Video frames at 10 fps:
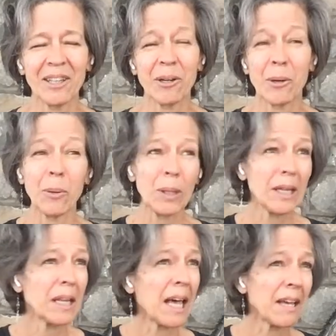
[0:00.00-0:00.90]
our whole
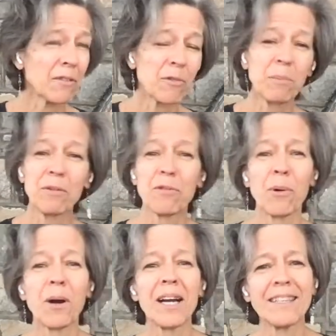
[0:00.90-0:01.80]
life
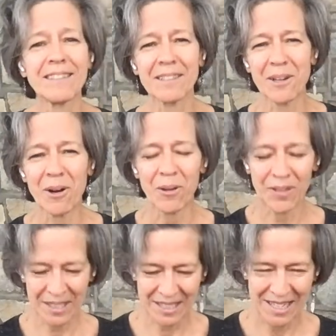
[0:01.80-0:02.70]
before us, and all
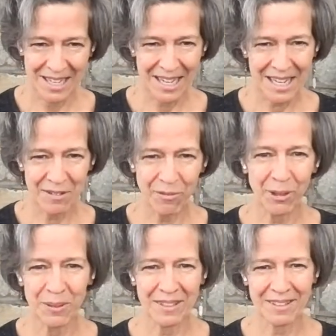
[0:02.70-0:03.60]
the
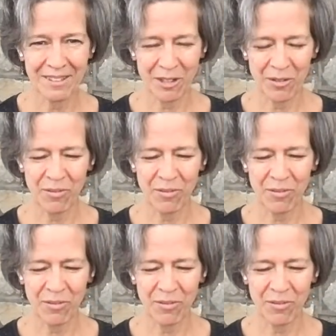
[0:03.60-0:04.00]
influences, our